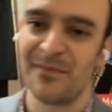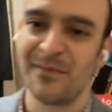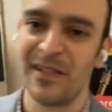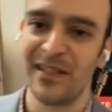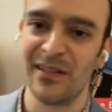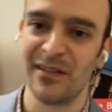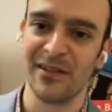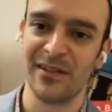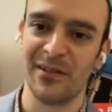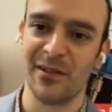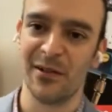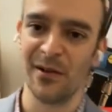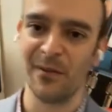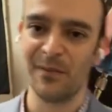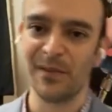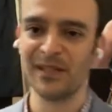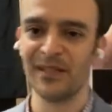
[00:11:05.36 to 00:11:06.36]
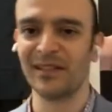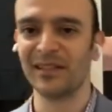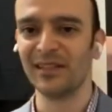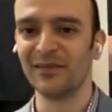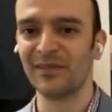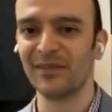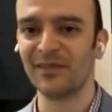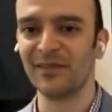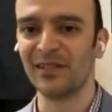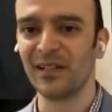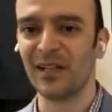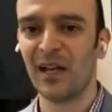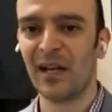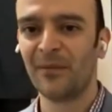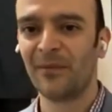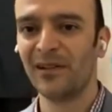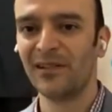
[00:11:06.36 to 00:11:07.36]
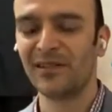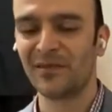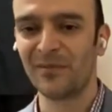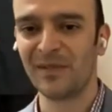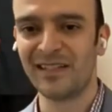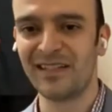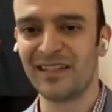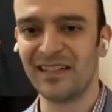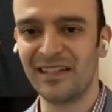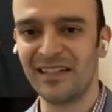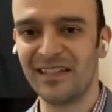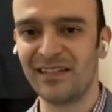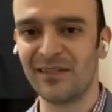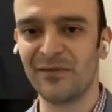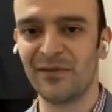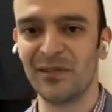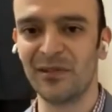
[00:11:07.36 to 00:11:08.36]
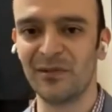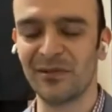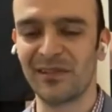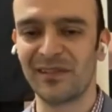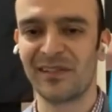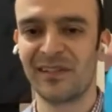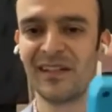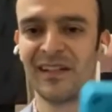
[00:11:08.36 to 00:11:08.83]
mean the durability of it, it also means the ease of use.